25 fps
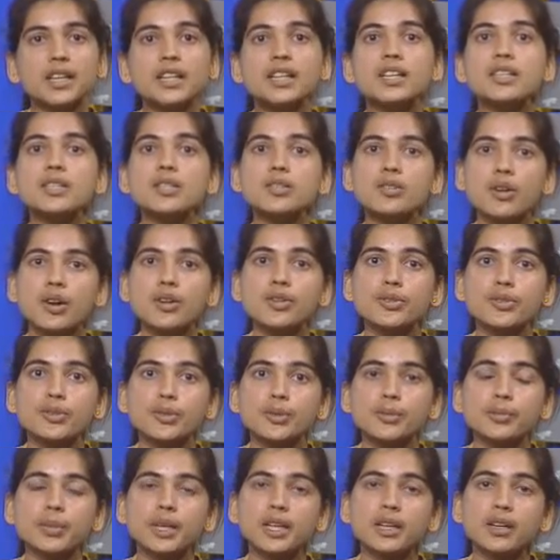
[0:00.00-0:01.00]
it is not
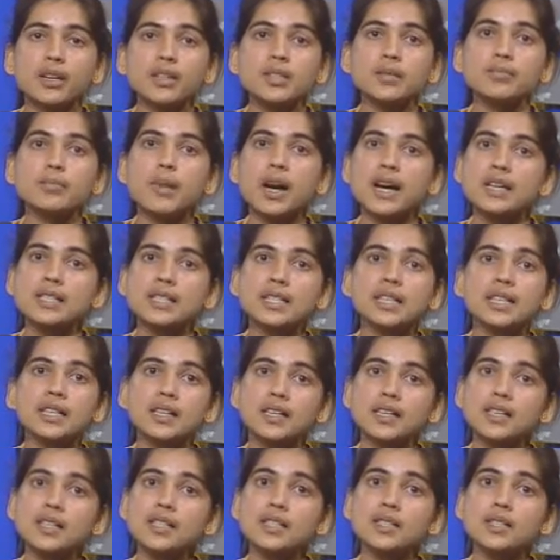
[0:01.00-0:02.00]
true, because muscle
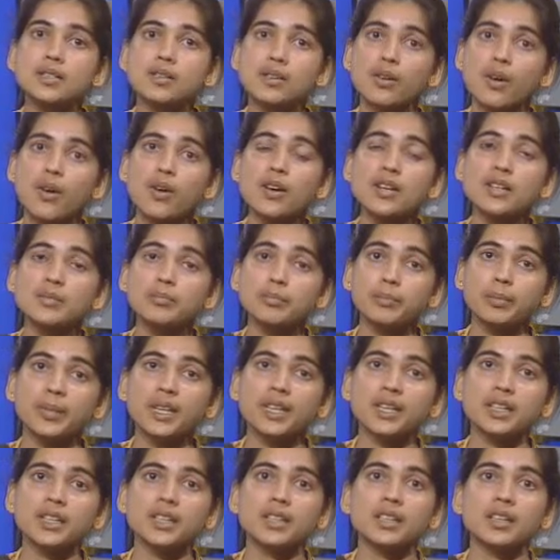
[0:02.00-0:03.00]
is not
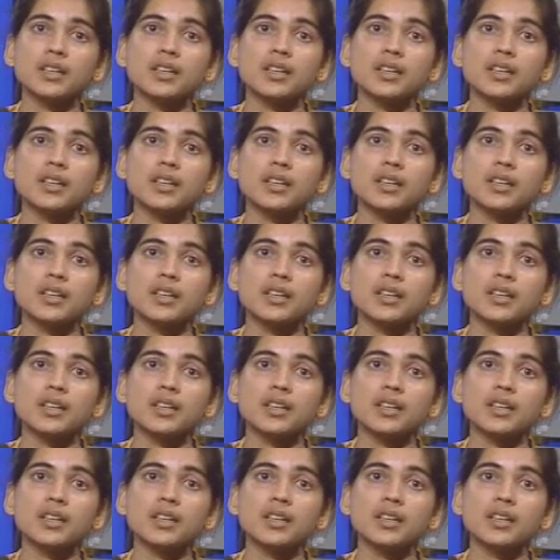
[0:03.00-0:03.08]
meat.